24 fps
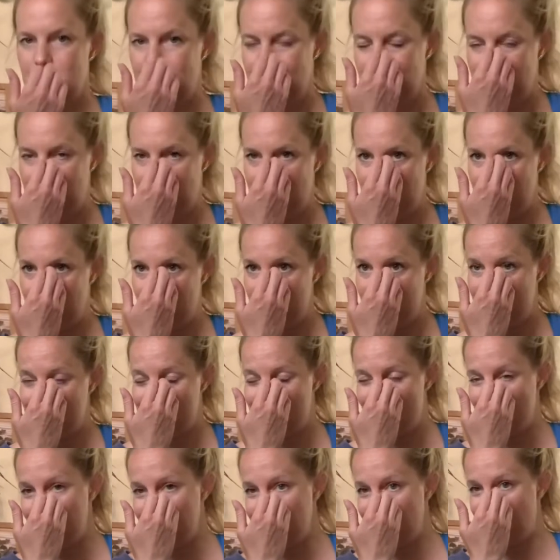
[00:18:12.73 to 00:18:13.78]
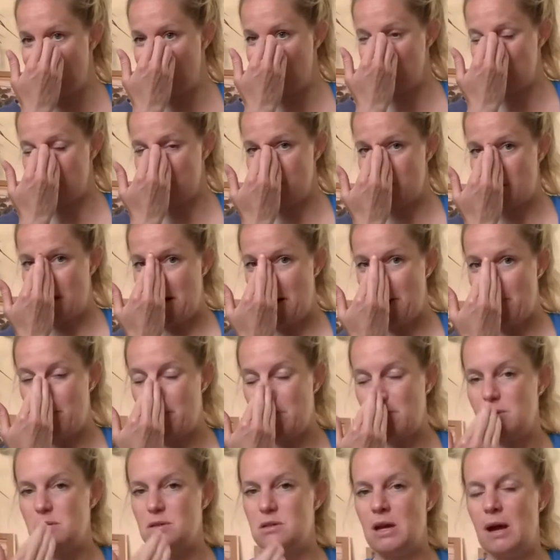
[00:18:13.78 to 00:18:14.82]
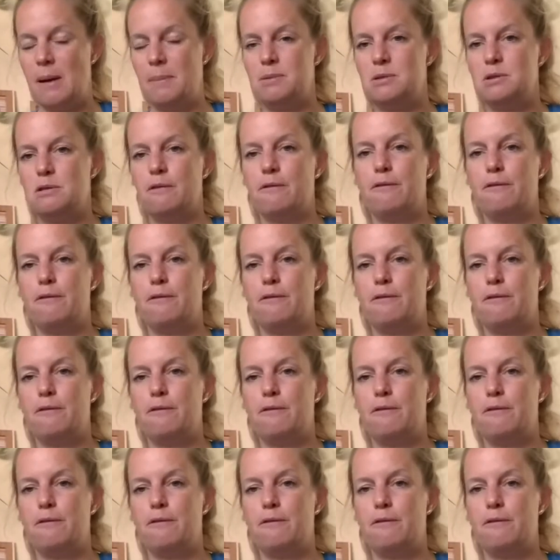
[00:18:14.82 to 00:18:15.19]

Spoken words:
And you just go down till your elbow taps the